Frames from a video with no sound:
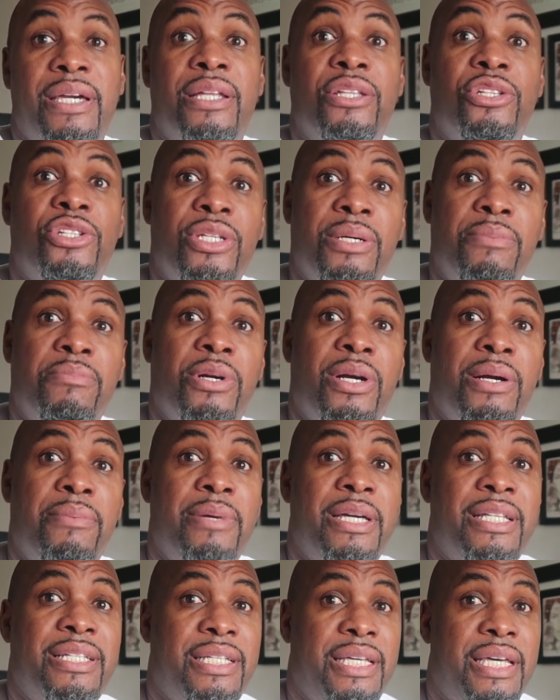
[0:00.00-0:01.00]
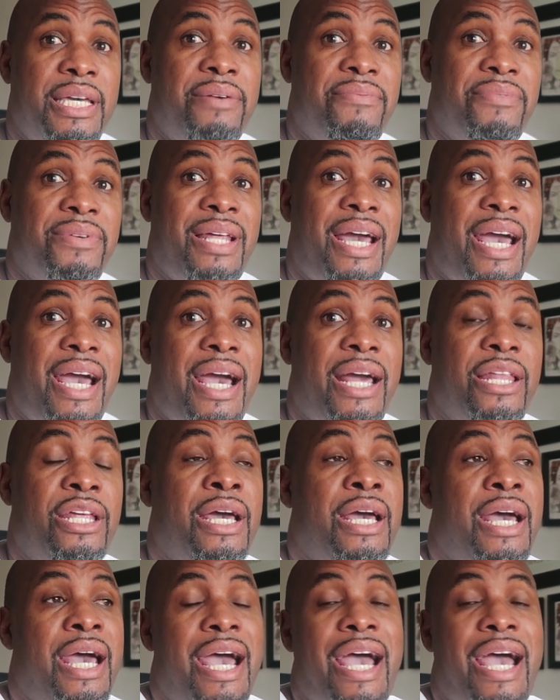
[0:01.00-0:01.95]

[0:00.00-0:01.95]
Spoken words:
and some comments even had